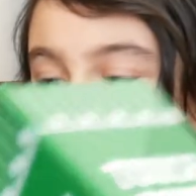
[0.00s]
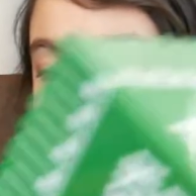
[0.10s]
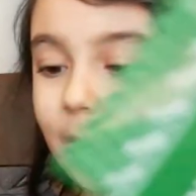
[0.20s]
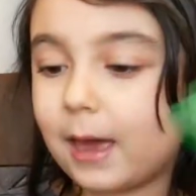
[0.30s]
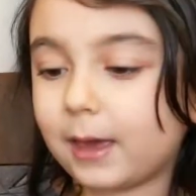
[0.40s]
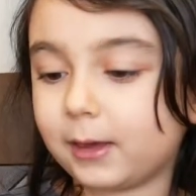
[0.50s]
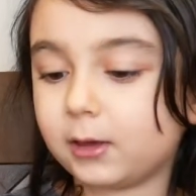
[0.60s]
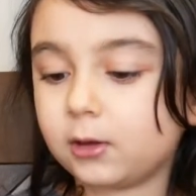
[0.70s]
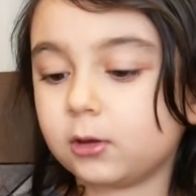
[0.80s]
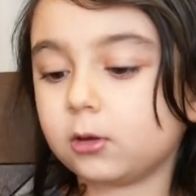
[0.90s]
Pig.
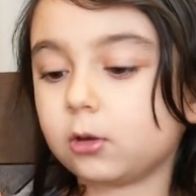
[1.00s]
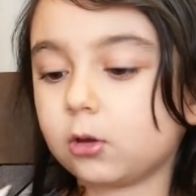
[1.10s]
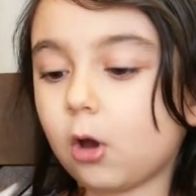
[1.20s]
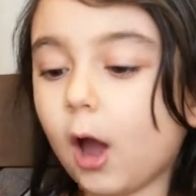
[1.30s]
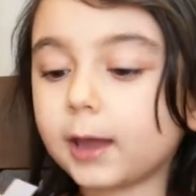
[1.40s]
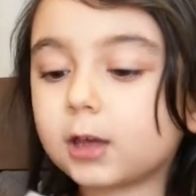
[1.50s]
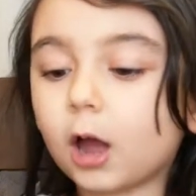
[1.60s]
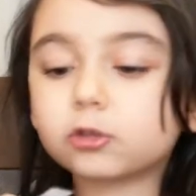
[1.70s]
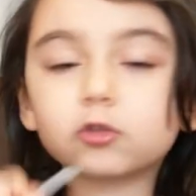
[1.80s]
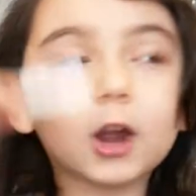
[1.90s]
I
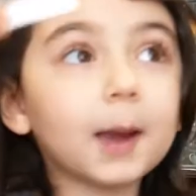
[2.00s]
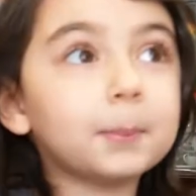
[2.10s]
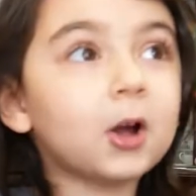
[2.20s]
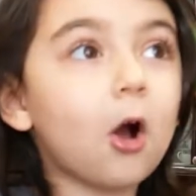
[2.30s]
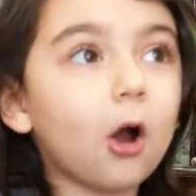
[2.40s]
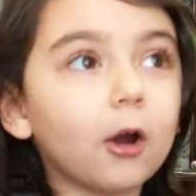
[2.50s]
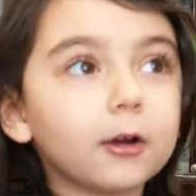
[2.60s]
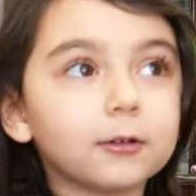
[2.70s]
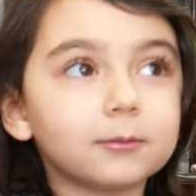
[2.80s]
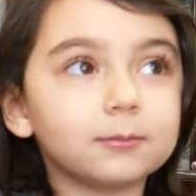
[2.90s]
got trap cards.